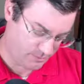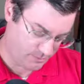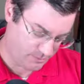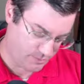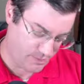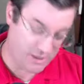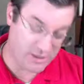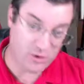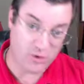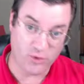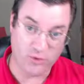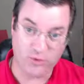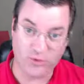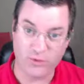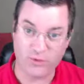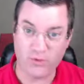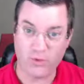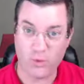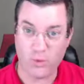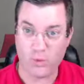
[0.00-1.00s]
Measure
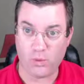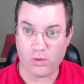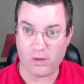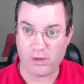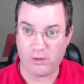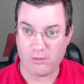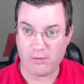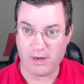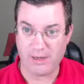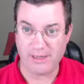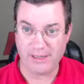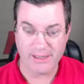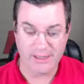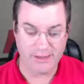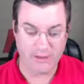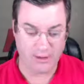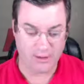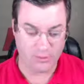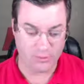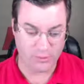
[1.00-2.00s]
4 right
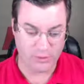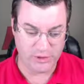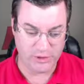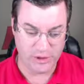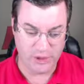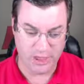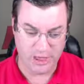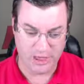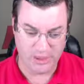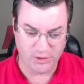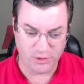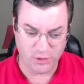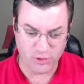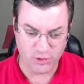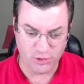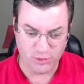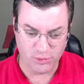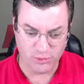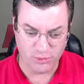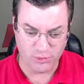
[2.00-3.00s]
here, we
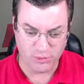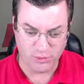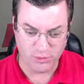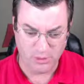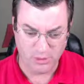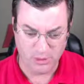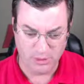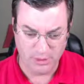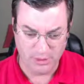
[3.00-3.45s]
changed to